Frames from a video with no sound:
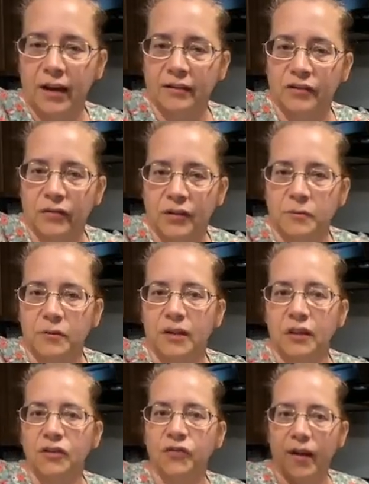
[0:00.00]
Yes,
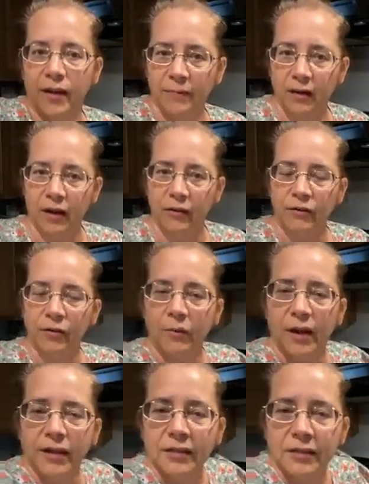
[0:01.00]
Facebook is fine, but I don't know
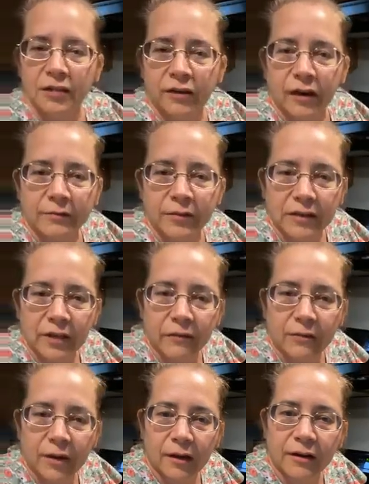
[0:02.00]
why Instagram is
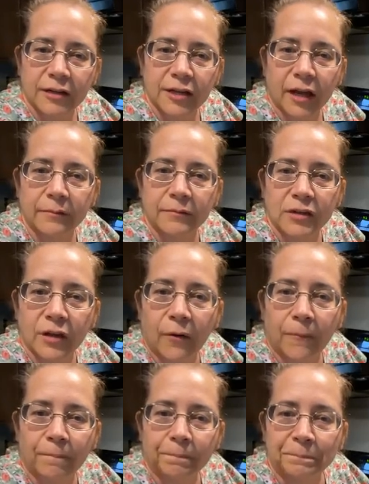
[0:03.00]
giving me a hard time.
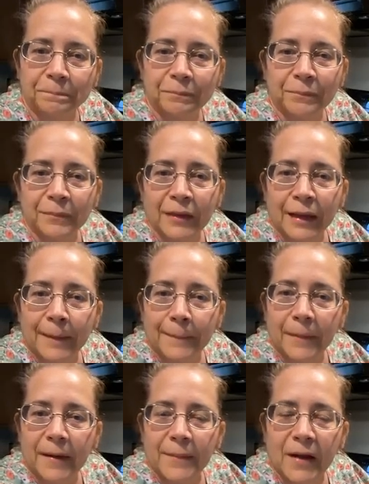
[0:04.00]
So
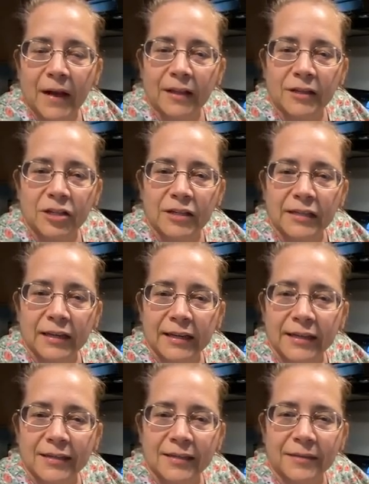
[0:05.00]
my apologies,
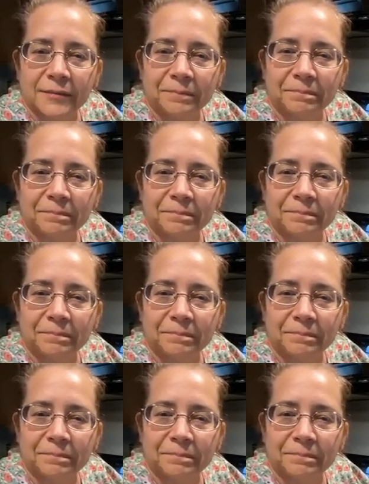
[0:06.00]
guys.